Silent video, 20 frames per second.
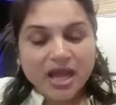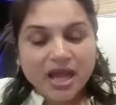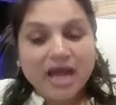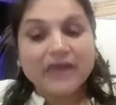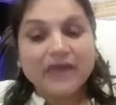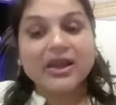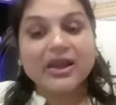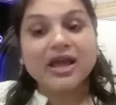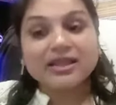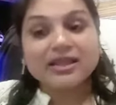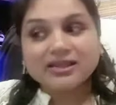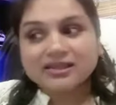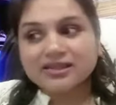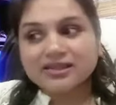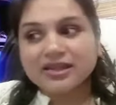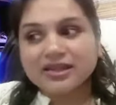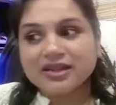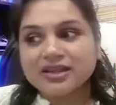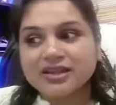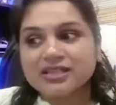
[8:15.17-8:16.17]
Another
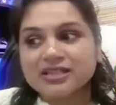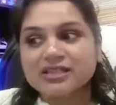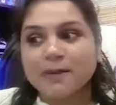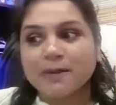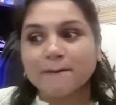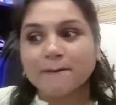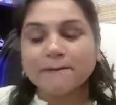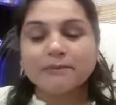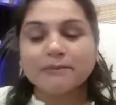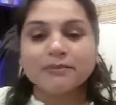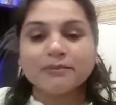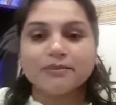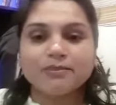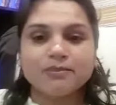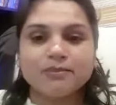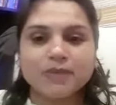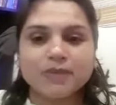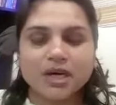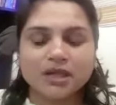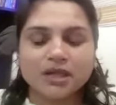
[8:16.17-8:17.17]
thing is
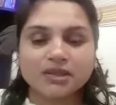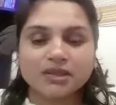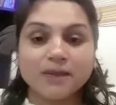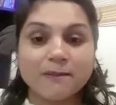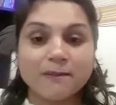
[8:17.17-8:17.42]
the